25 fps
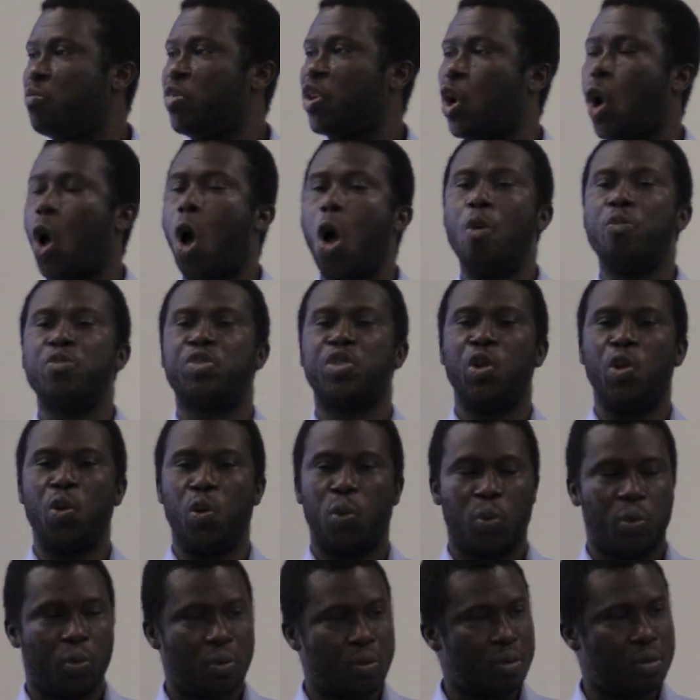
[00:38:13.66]
becomes
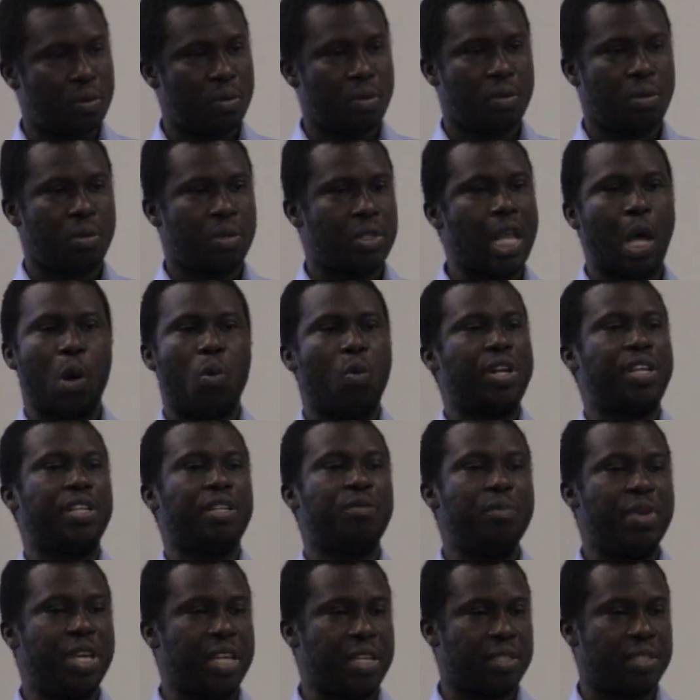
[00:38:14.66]
low. That's what it
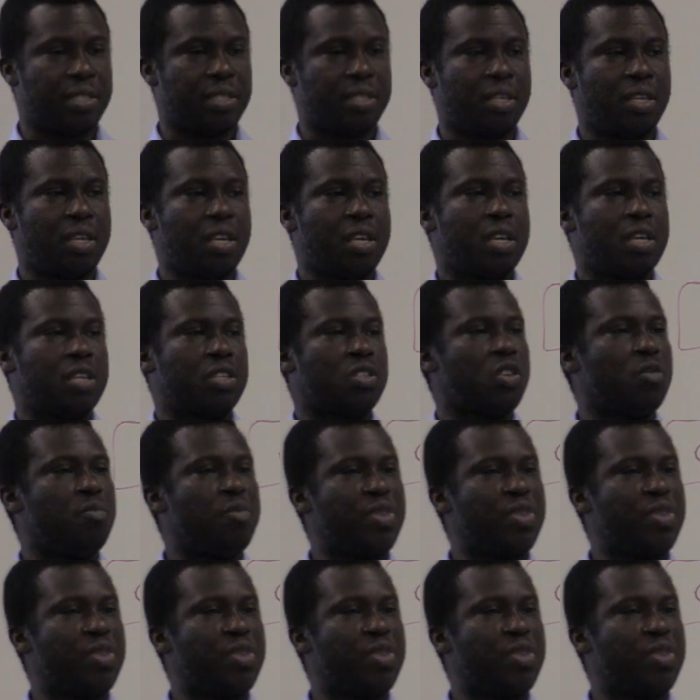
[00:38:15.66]
means. So it